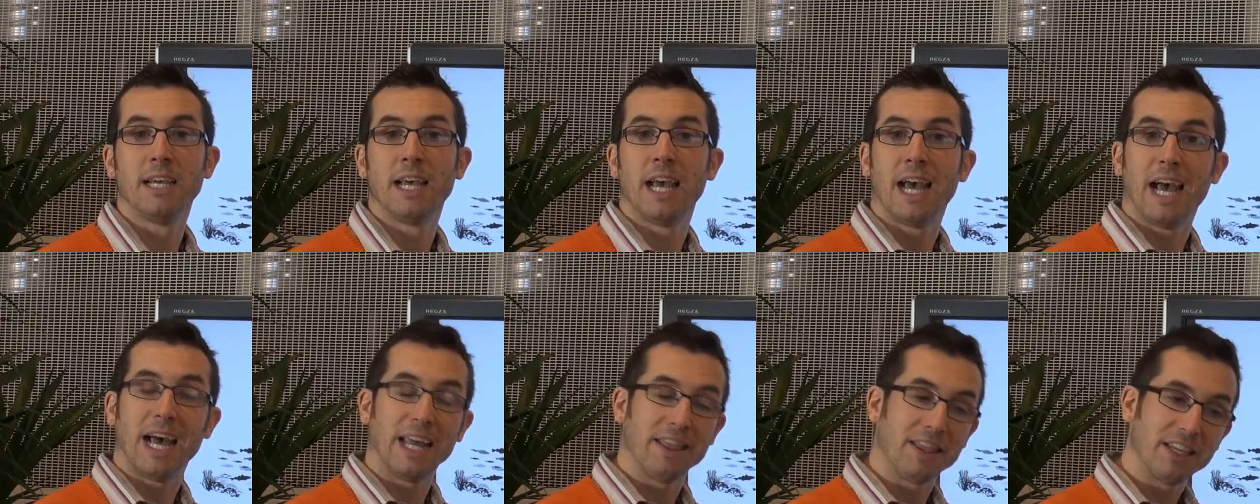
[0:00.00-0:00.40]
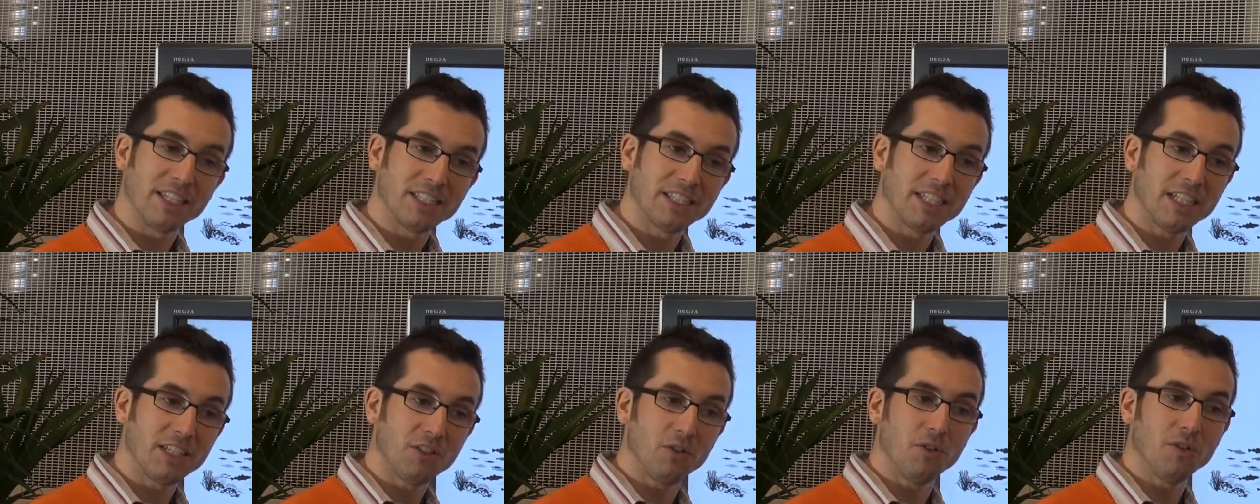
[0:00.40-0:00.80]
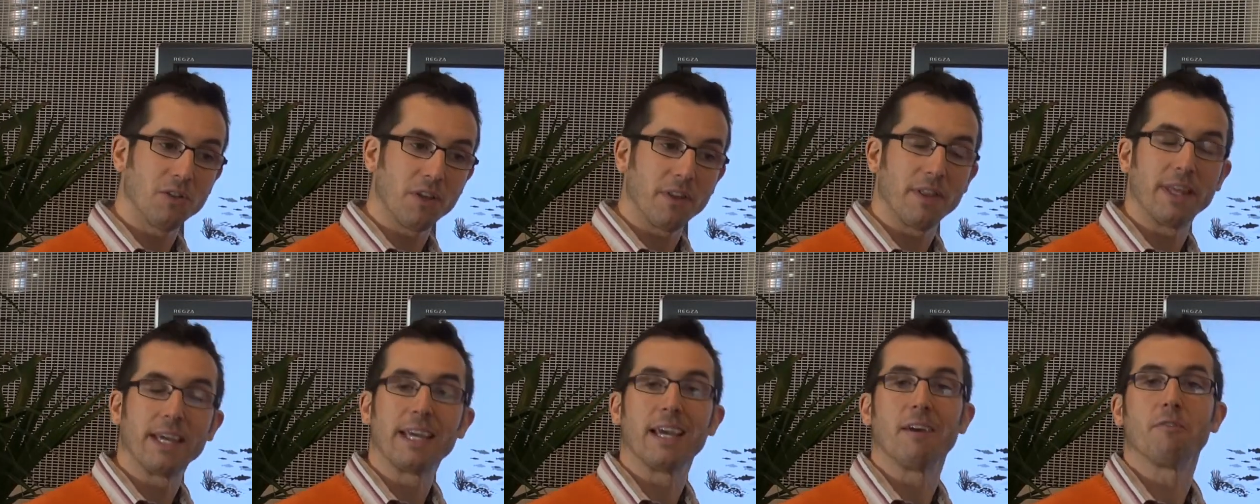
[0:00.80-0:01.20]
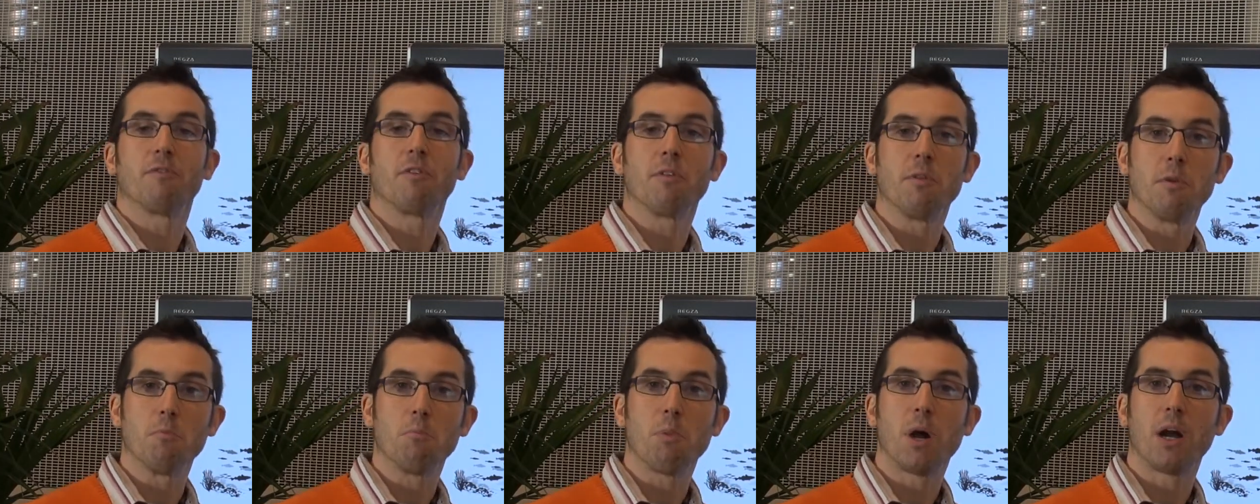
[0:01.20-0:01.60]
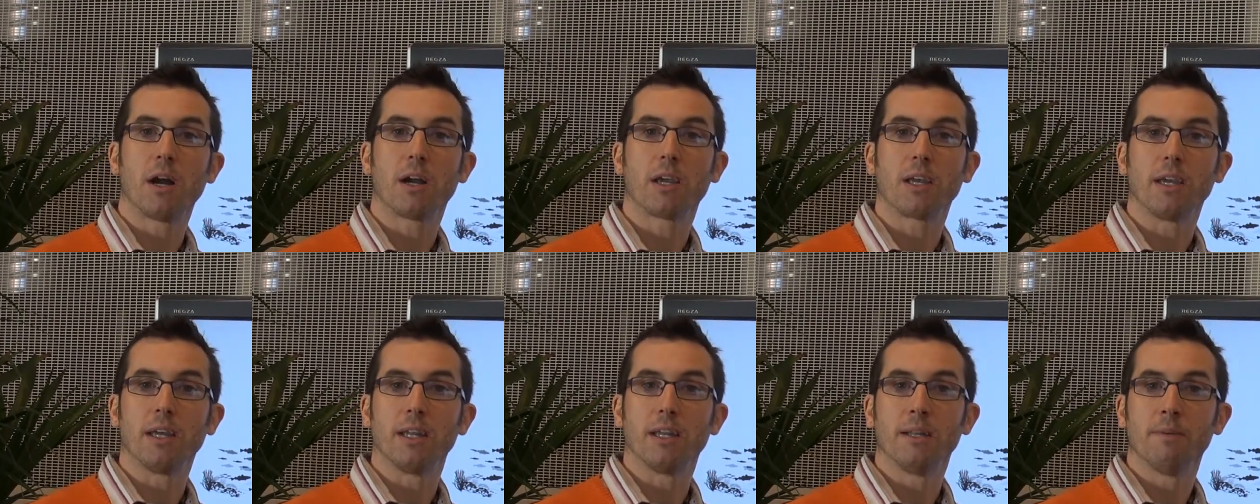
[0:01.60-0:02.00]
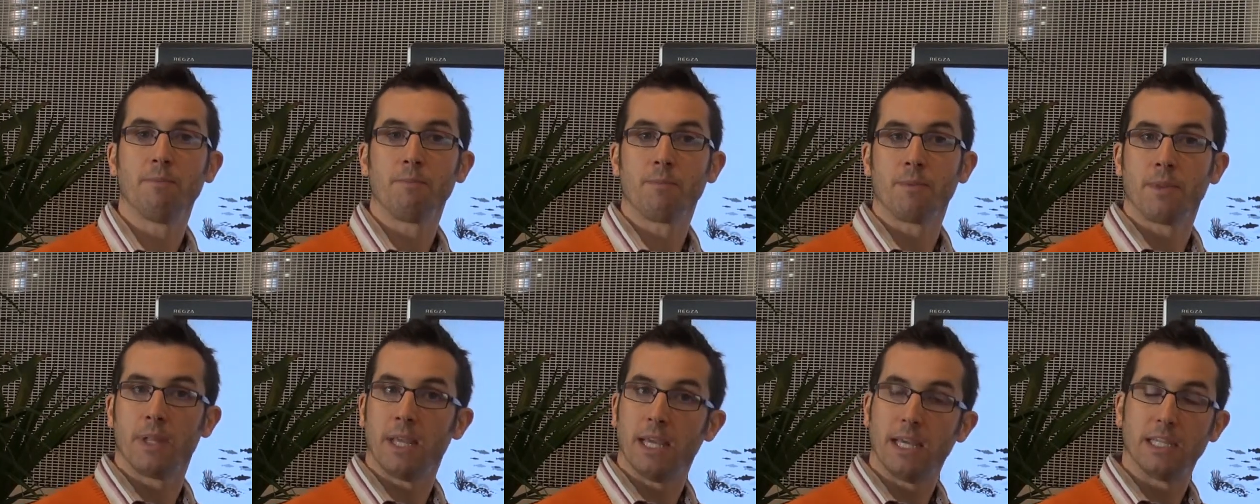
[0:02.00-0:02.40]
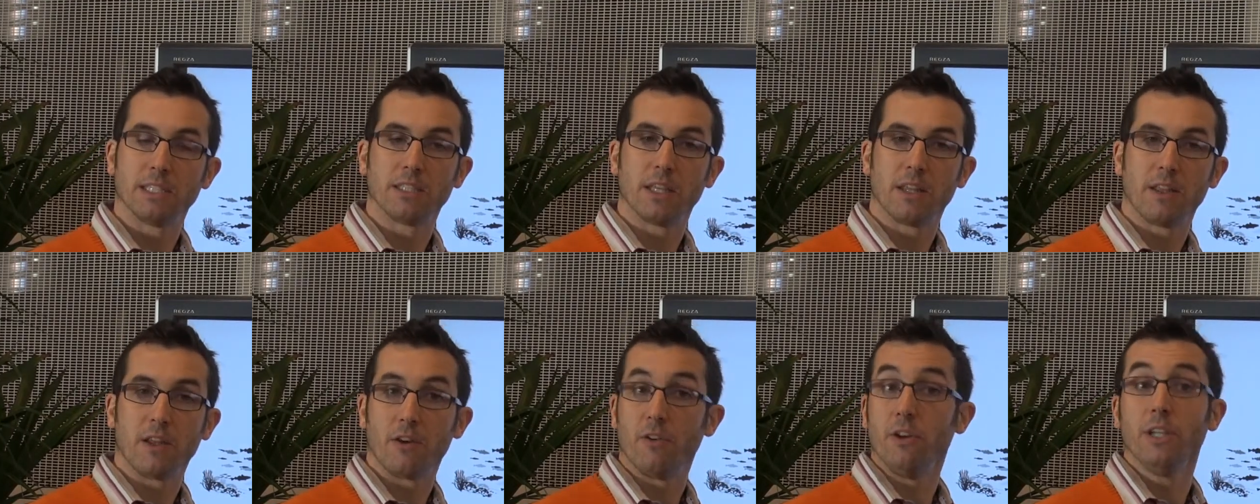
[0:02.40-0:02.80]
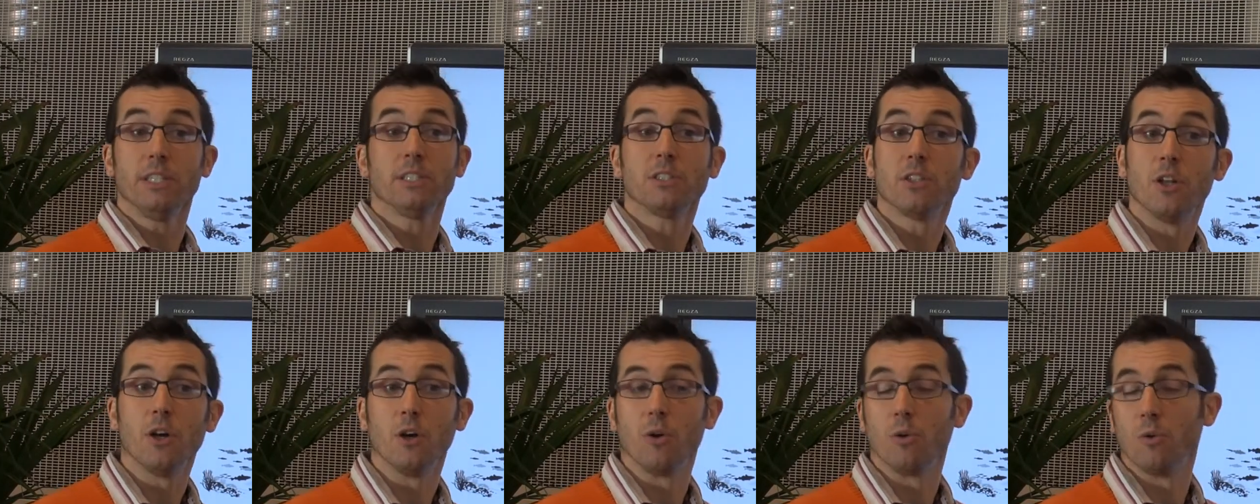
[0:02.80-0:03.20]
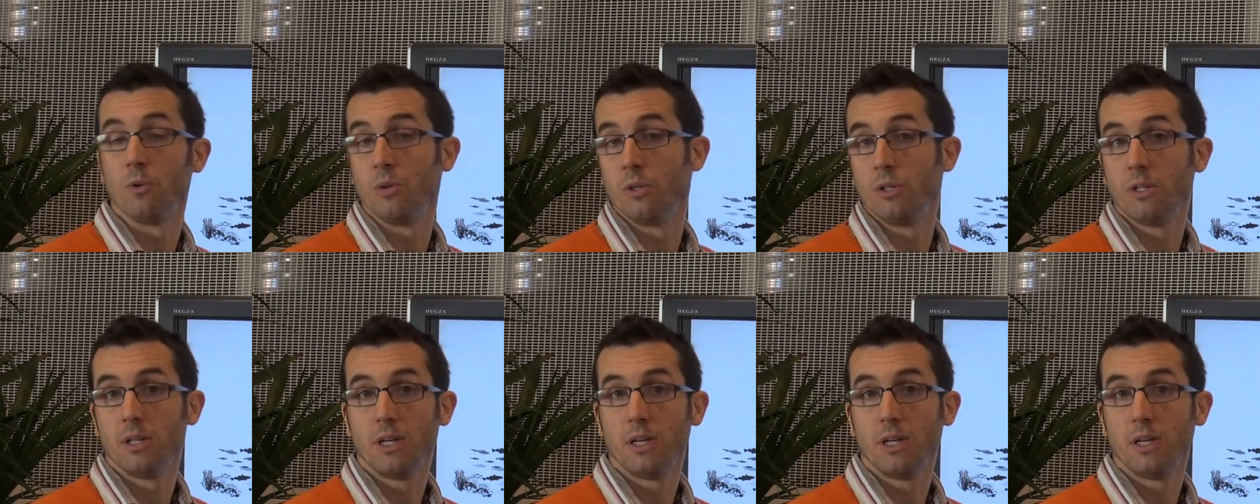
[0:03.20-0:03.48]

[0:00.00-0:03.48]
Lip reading: and the signal that they get from the market is that there is no